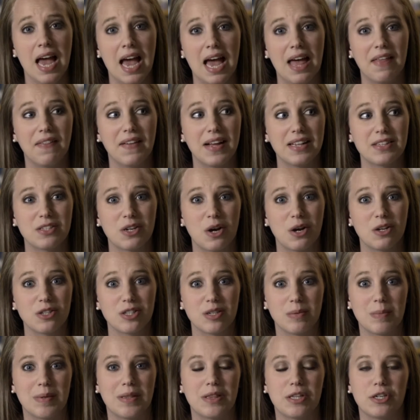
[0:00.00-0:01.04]
And that's
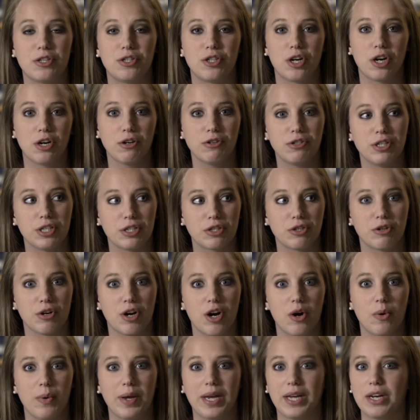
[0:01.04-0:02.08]
awesome, and the church is
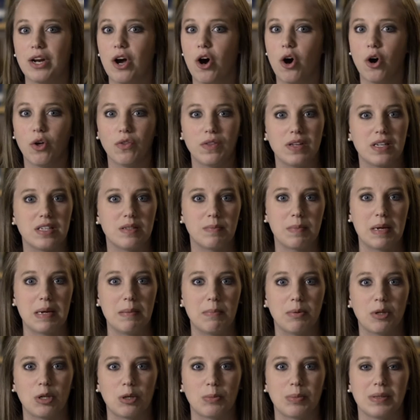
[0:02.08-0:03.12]
growing and all these
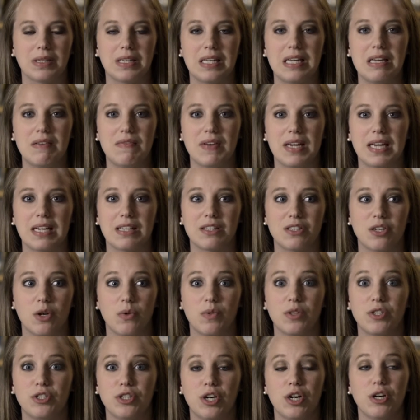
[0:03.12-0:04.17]
people are believing, and so
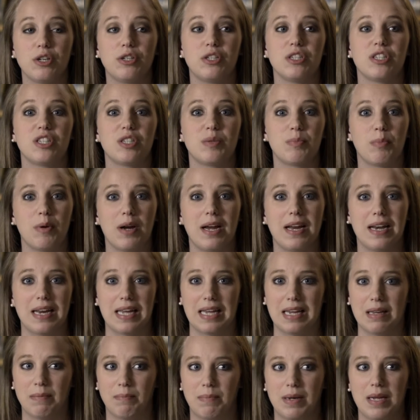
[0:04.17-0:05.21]
the church is
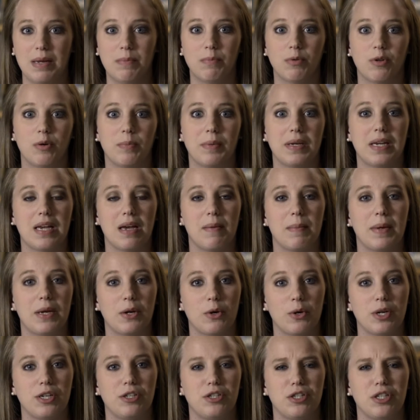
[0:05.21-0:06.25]
spreading and people are becoming
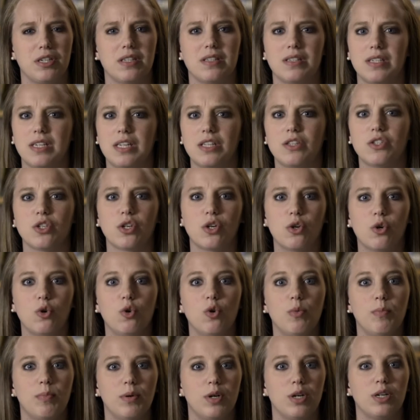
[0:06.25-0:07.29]
Christians, and it's a
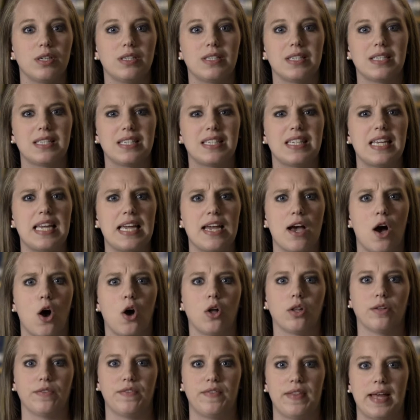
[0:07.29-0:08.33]
cool book to see
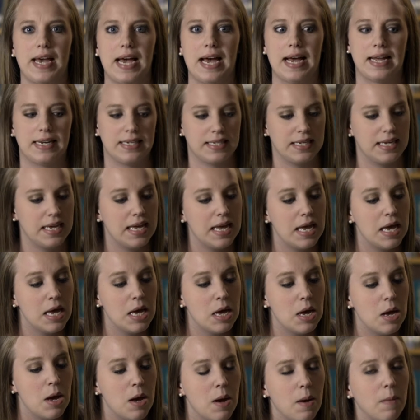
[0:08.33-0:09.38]
all of that.
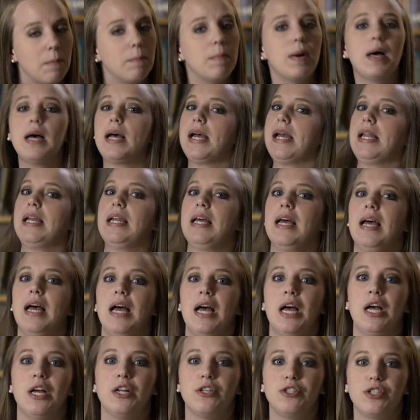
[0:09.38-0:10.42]
But
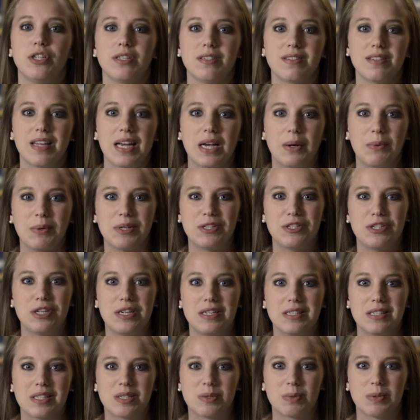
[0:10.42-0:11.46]
just like when
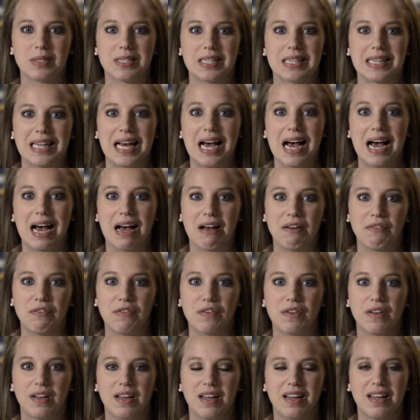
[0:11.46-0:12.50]
Jesus was
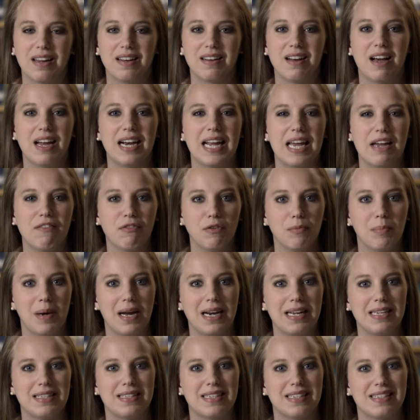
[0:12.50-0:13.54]
alive, not
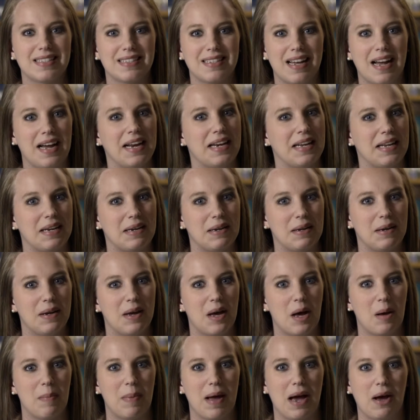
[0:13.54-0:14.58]
everybody's excited
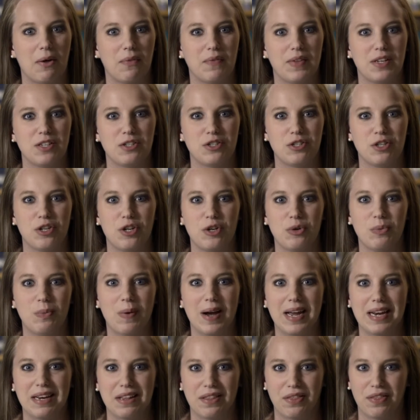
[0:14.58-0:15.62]
about this new
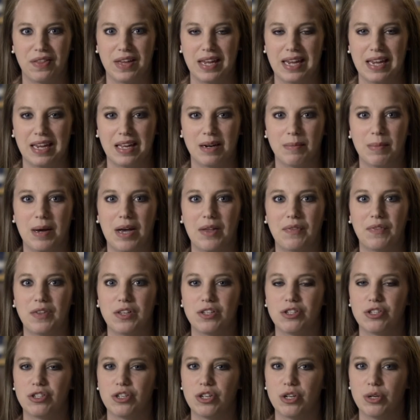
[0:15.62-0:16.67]
way to think and about
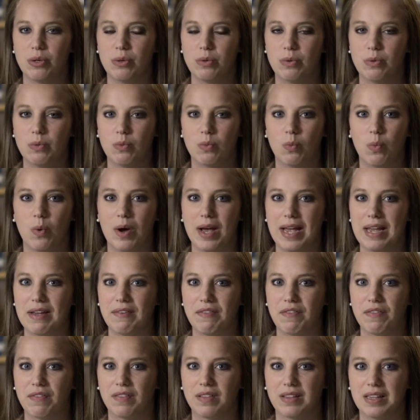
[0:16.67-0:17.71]
this new way
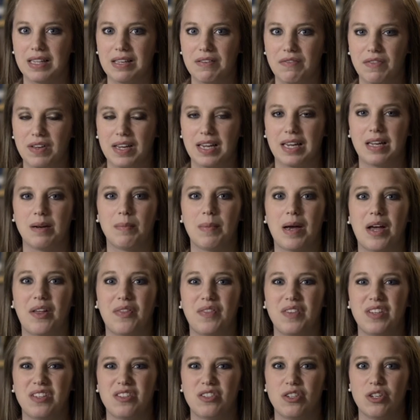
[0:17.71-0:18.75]
of living and
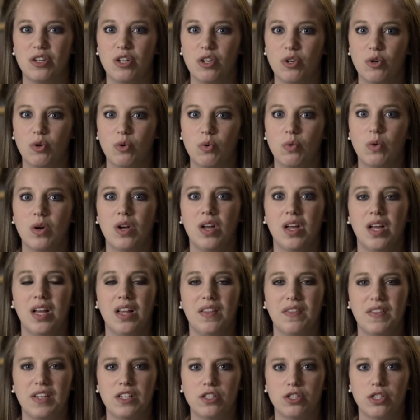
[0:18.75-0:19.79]
about these new
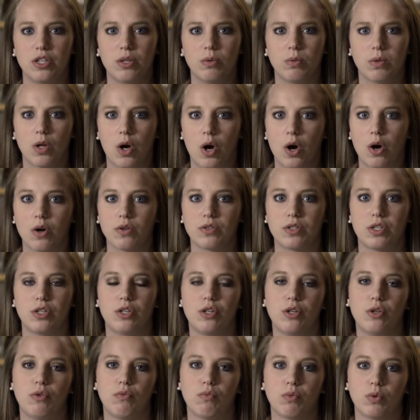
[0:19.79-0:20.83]
laws and
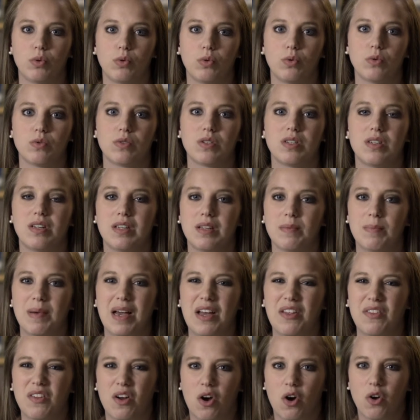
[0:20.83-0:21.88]
new rules and
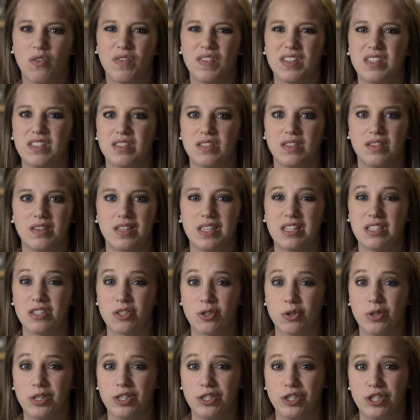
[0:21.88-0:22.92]
about all these
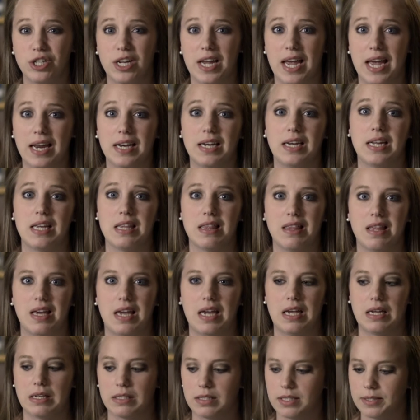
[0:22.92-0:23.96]
Christianity
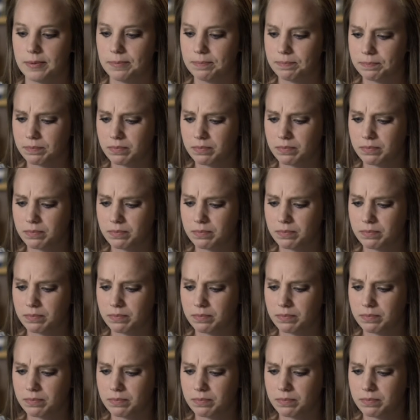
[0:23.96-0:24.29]
things.